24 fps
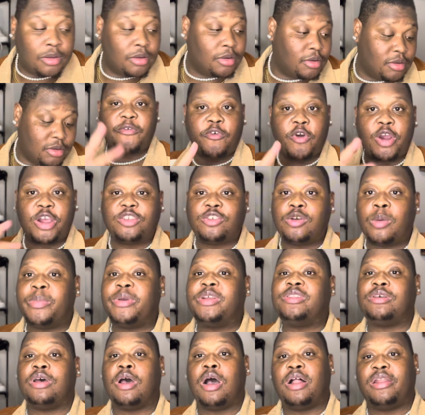Before I jump
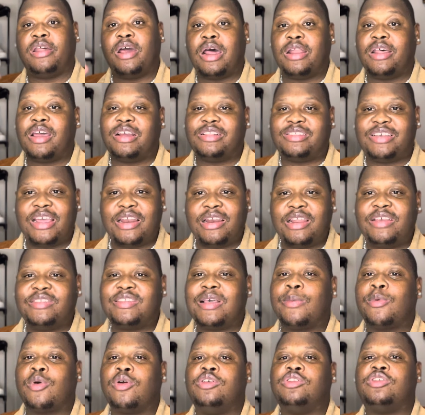into all the other attendees, I'm
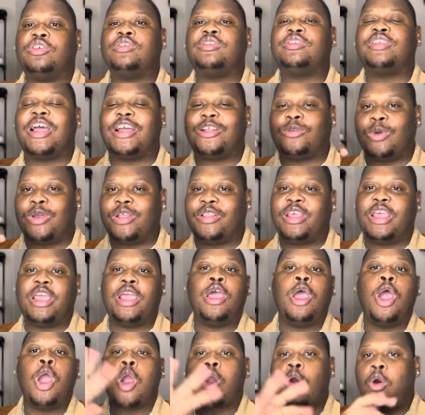going to start with the
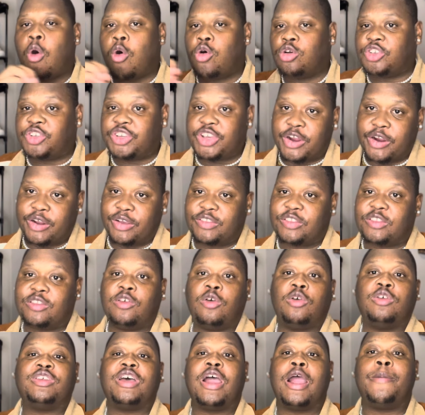co-chairs.
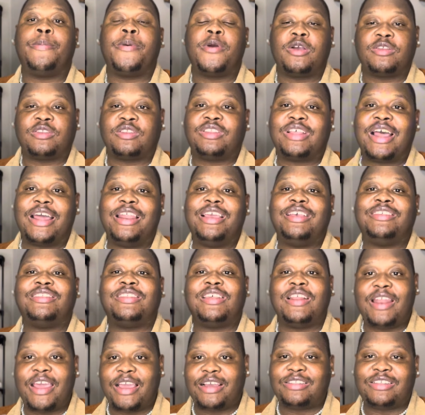Those are persons that they
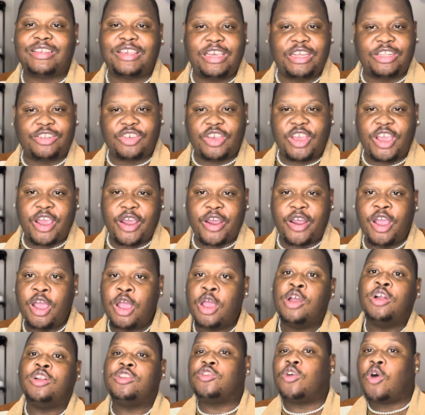select each year
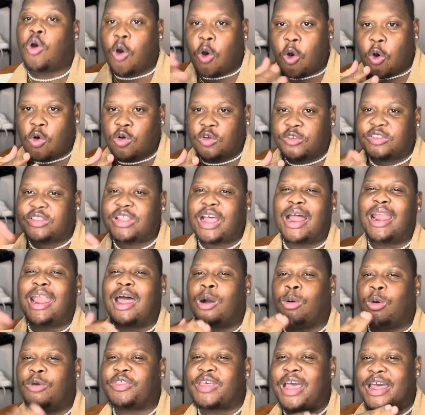to host along
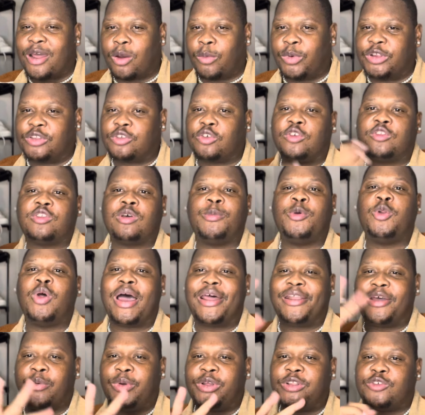with Anna Wintour. So I'm going to do
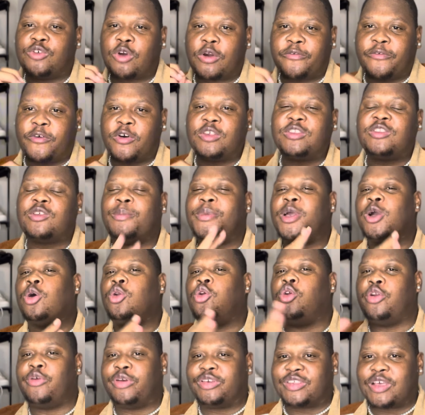Anna Wintour first, so I'm going to do
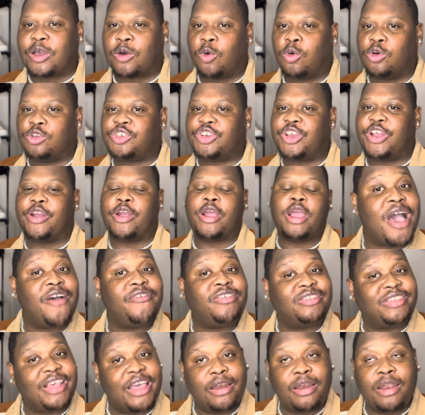the rest of co-chair. I have
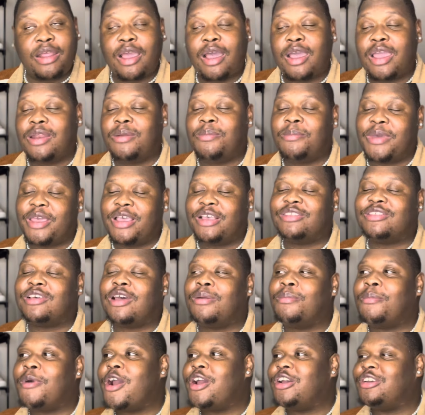Zendaya in Maison
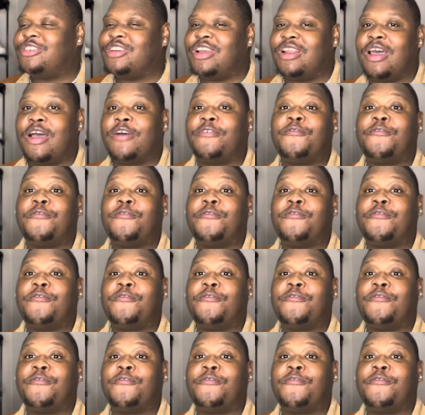Margiela.